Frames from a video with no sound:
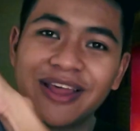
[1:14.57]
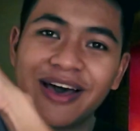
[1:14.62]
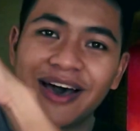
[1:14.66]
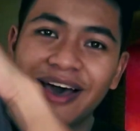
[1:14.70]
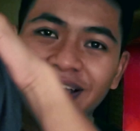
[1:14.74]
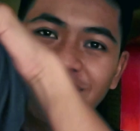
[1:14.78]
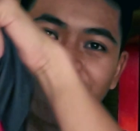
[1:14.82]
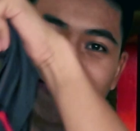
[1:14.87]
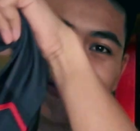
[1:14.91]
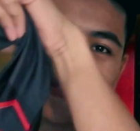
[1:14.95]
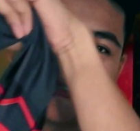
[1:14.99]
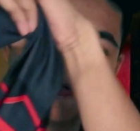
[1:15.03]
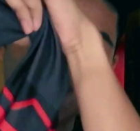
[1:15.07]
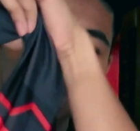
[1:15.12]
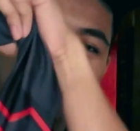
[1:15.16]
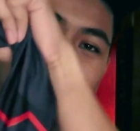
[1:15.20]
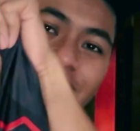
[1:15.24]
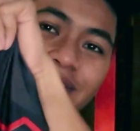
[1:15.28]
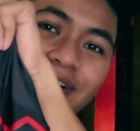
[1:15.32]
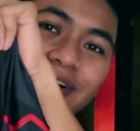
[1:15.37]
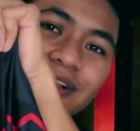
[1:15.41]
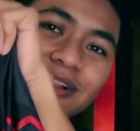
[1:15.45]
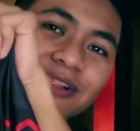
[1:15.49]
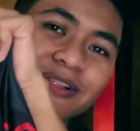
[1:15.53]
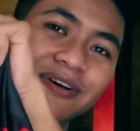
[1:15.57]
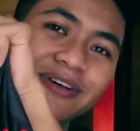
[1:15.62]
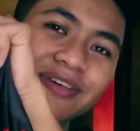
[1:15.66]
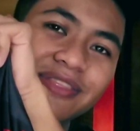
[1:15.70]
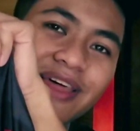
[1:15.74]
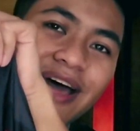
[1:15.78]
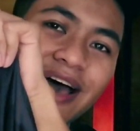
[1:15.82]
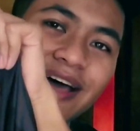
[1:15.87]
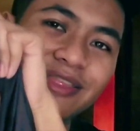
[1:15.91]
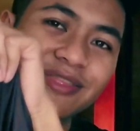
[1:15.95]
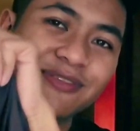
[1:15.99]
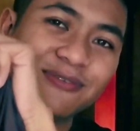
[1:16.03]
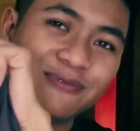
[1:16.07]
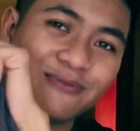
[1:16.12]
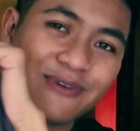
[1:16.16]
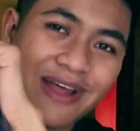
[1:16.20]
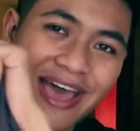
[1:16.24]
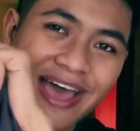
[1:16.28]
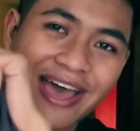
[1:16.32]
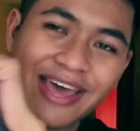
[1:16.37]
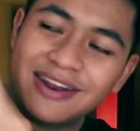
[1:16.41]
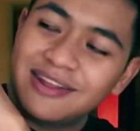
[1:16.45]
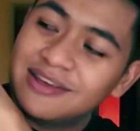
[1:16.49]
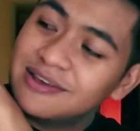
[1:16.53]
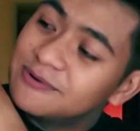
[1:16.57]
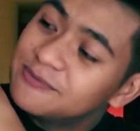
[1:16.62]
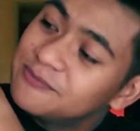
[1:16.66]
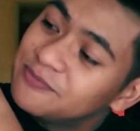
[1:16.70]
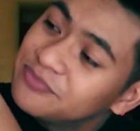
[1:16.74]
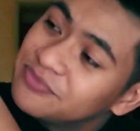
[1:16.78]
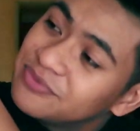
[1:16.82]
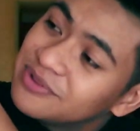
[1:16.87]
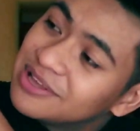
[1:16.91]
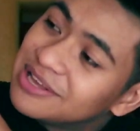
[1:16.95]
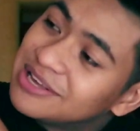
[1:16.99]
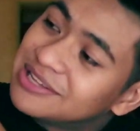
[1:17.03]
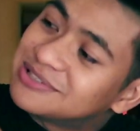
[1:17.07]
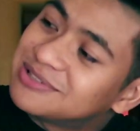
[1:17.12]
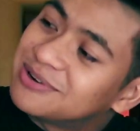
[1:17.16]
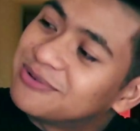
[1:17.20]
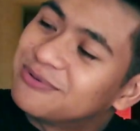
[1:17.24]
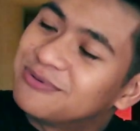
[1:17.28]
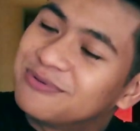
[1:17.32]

nice. Look at that. The red is a